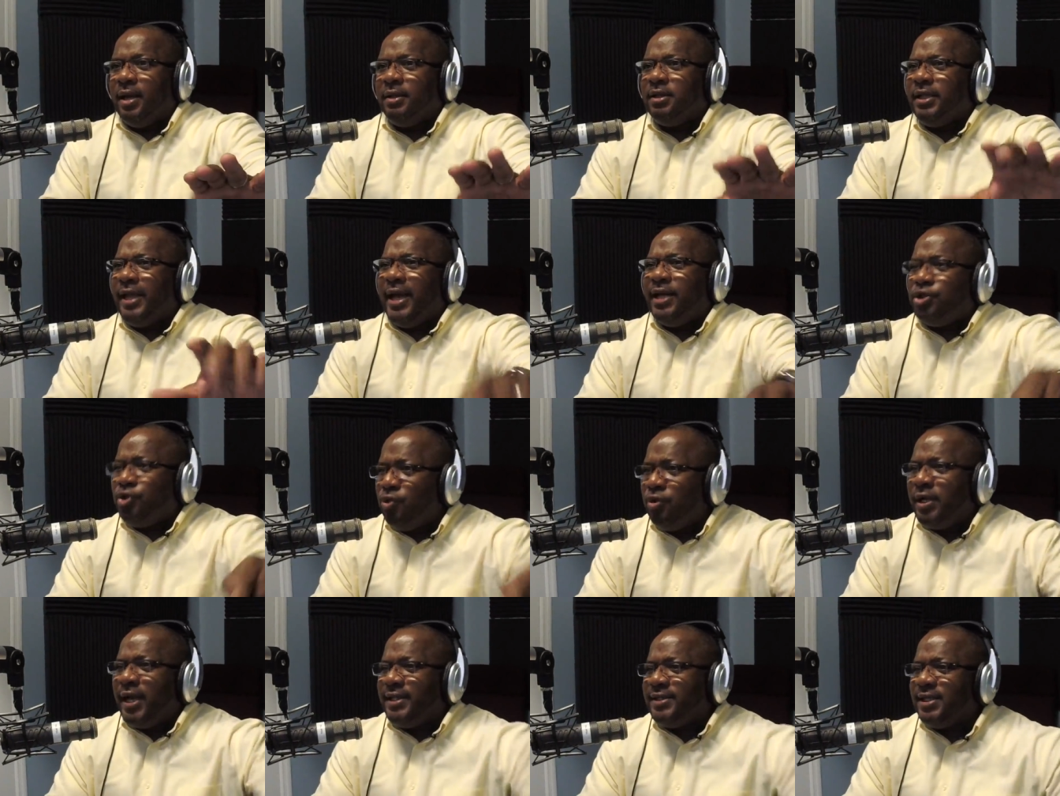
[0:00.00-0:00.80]
They
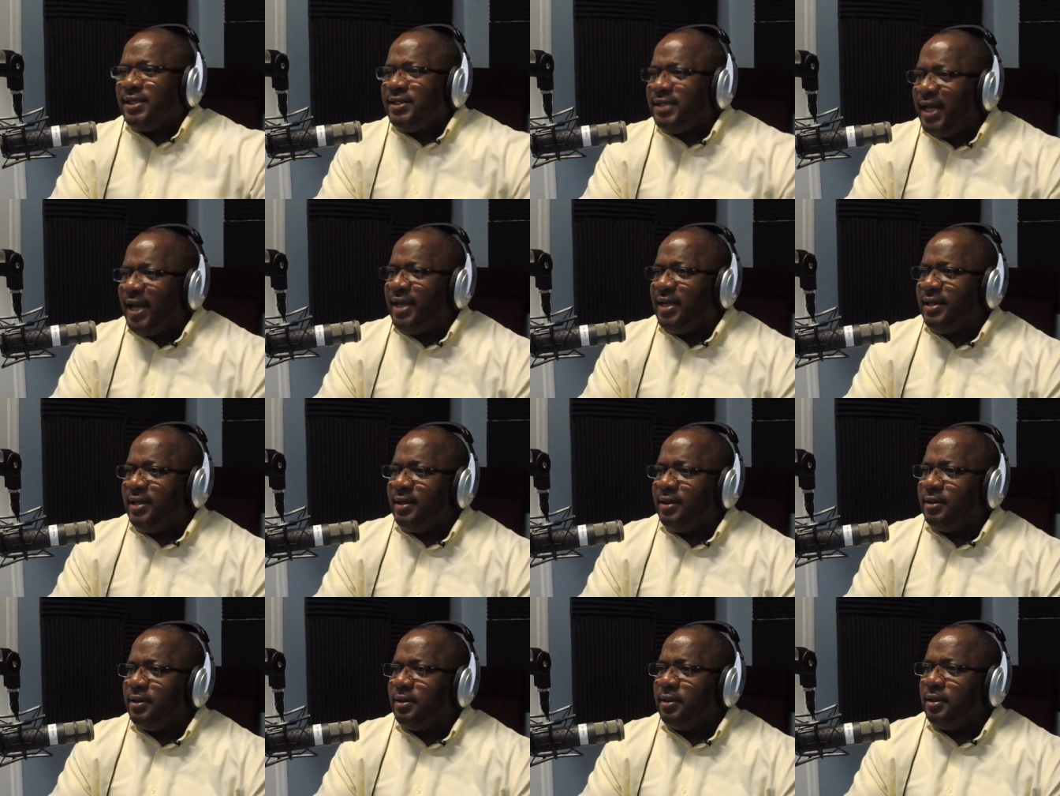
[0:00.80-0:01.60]
doing that today.
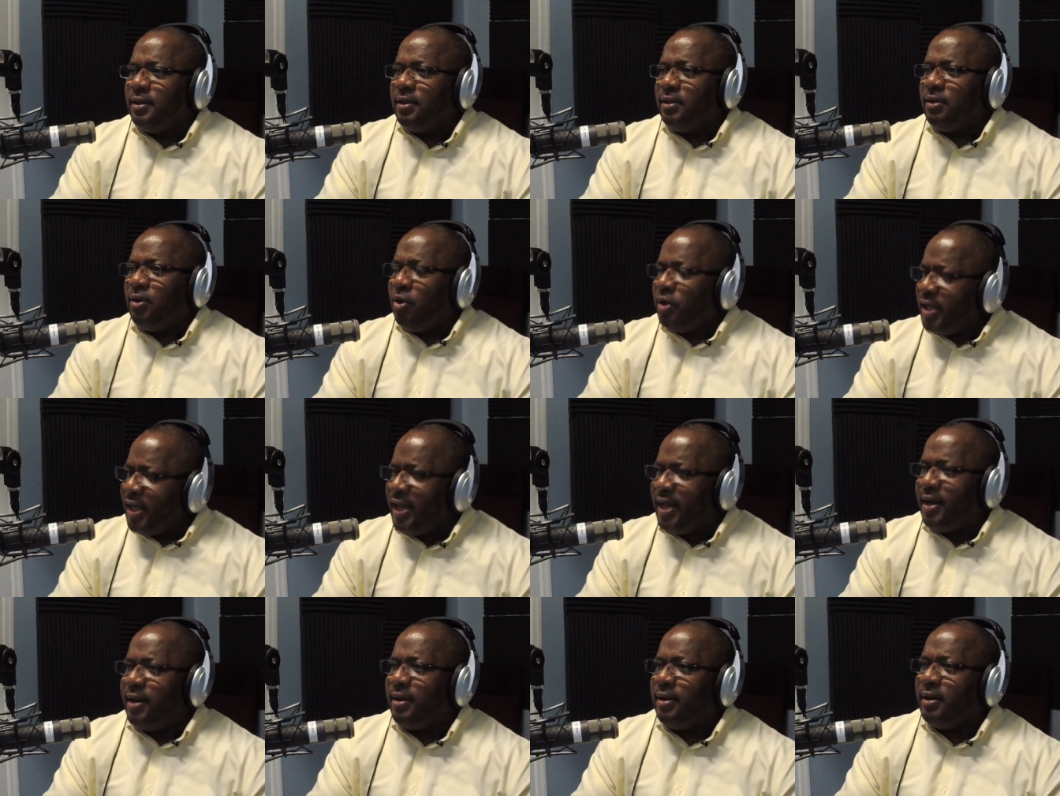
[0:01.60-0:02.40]
Oh,
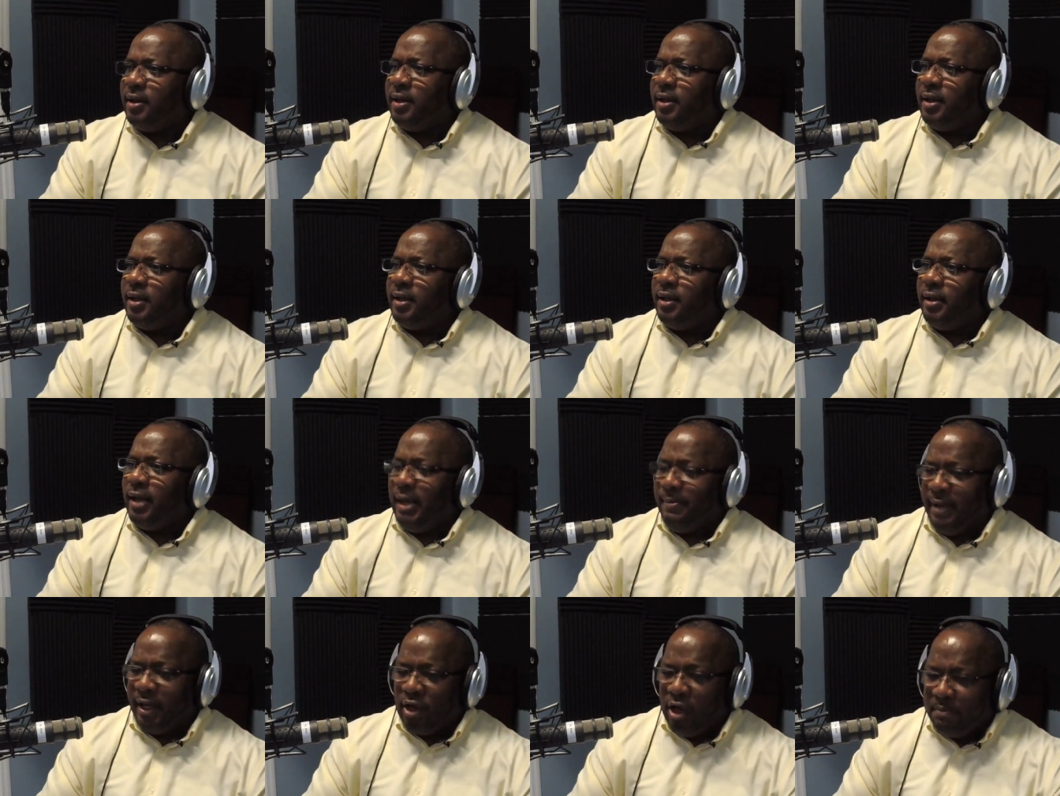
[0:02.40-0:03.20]
yeah.
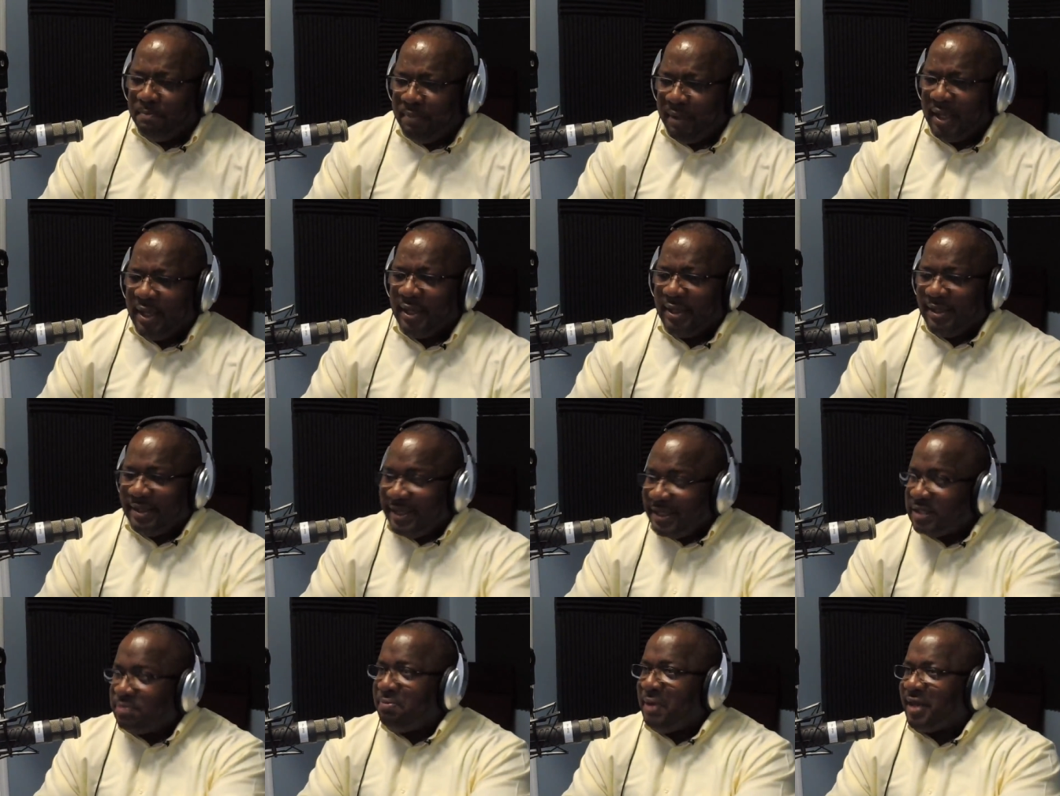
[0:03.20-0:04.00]
It may not be in
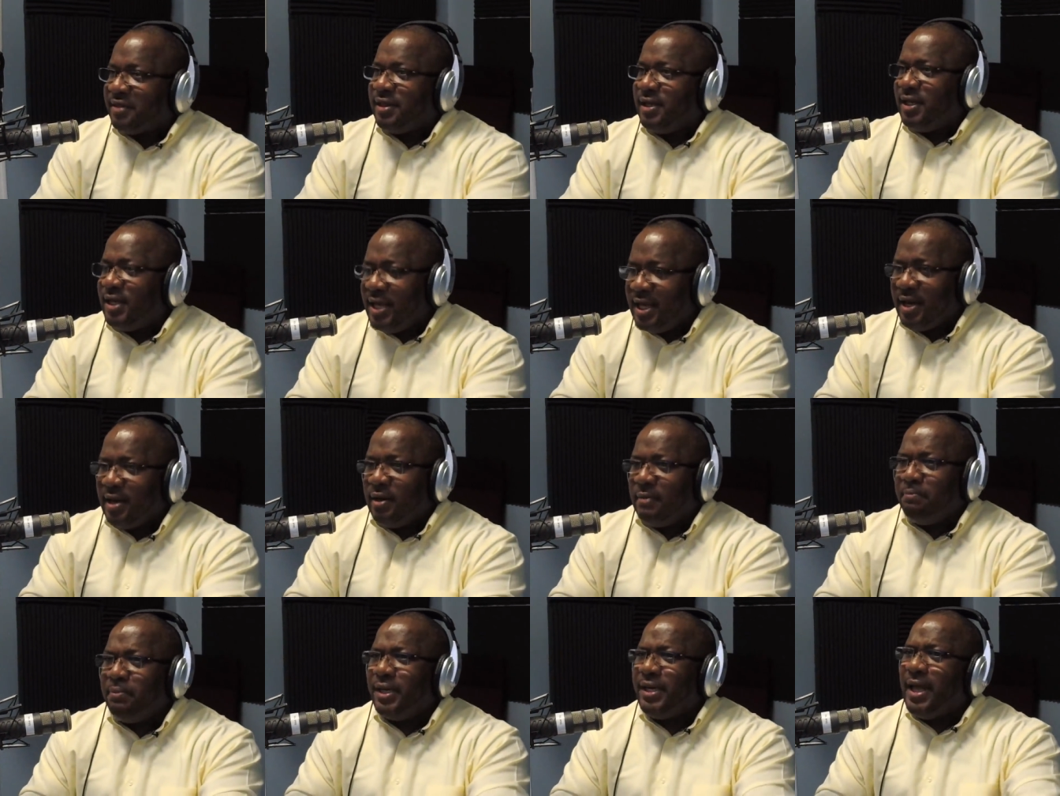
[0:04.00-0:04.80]
this method
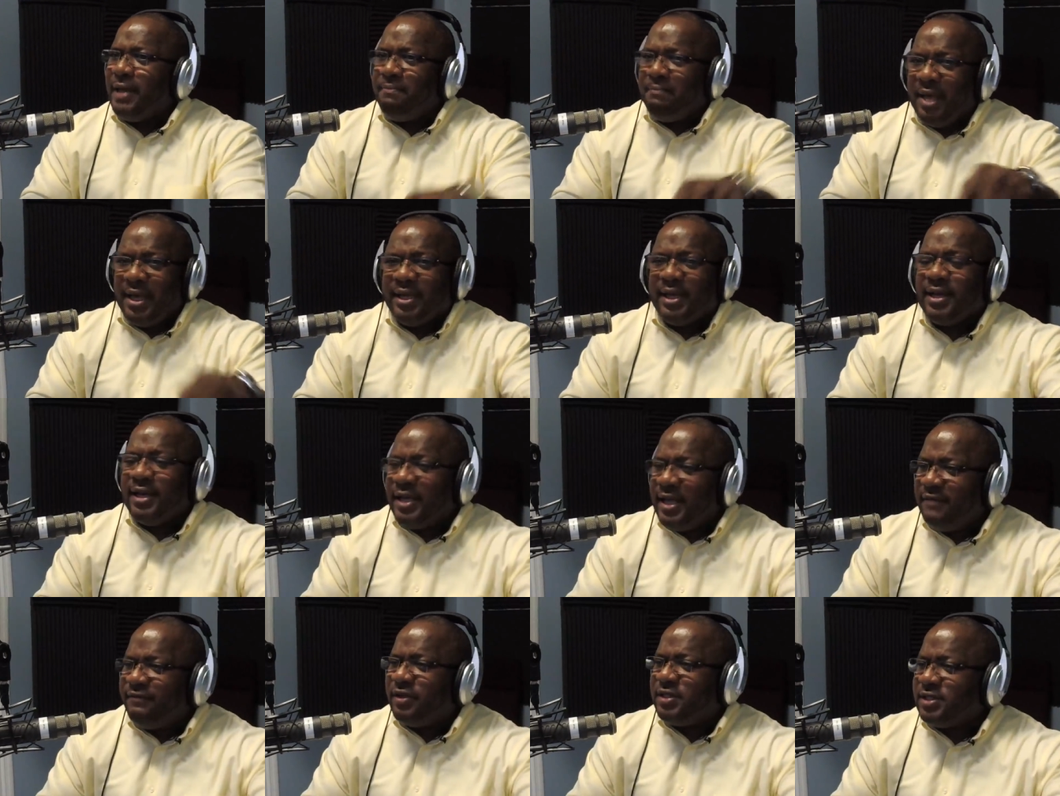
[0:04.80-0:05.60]
here, but they're making
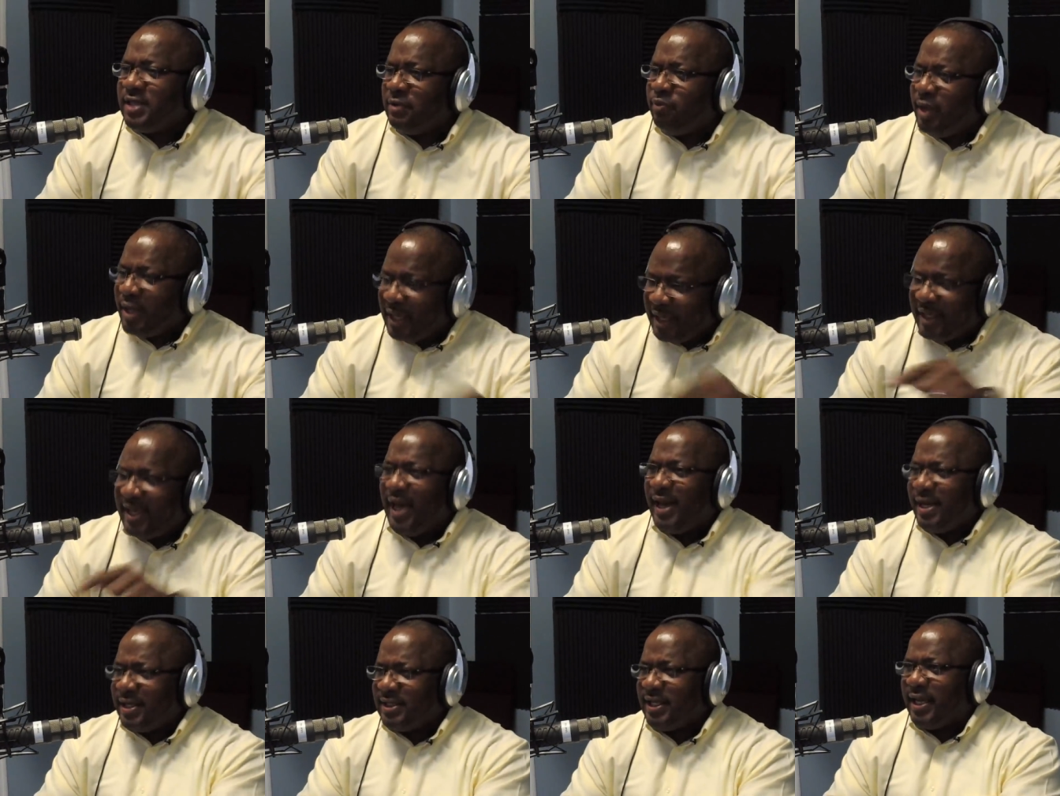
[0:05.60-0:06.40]
evils, and we can
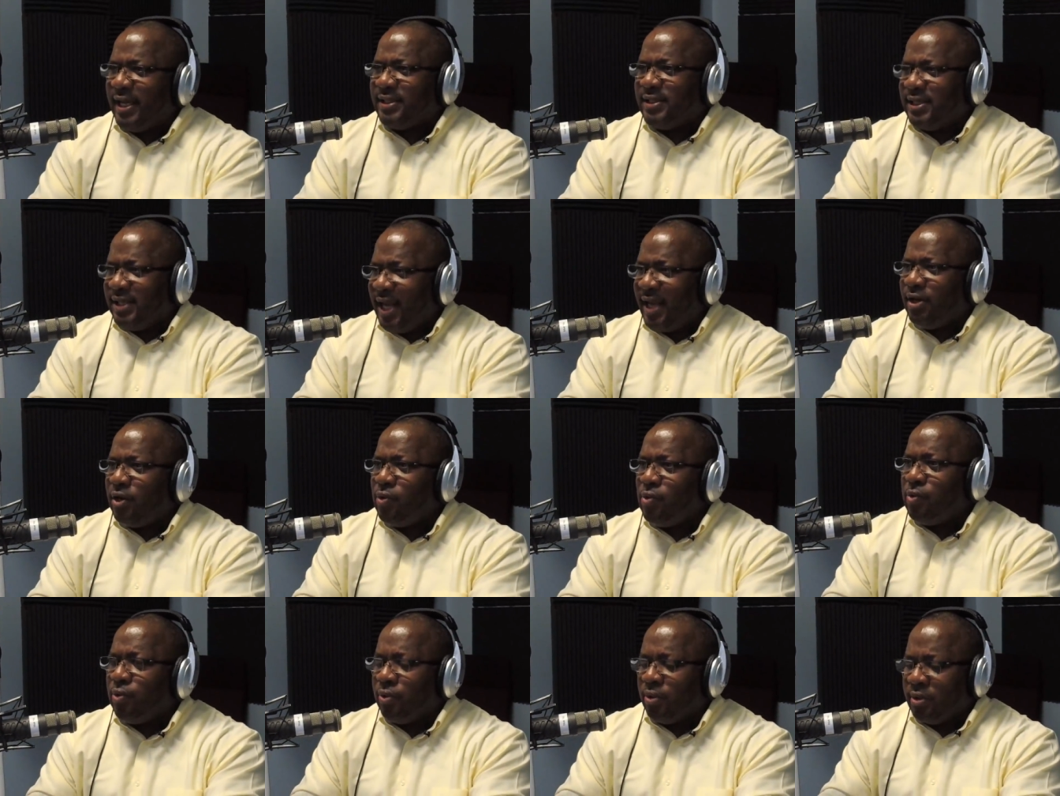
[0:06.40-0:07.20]
get into that today, too.